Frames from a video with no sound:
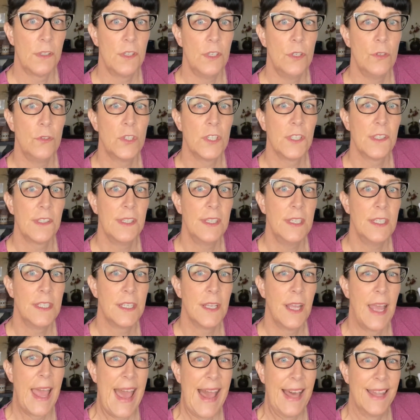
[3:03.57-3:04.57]
You just need
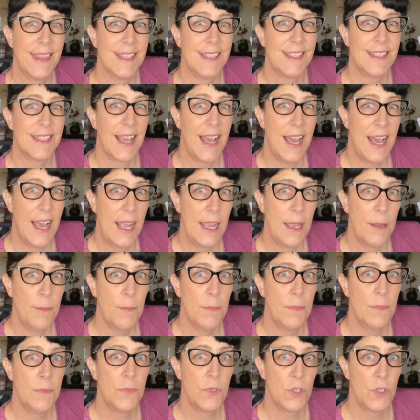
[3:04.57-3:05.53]
to add the time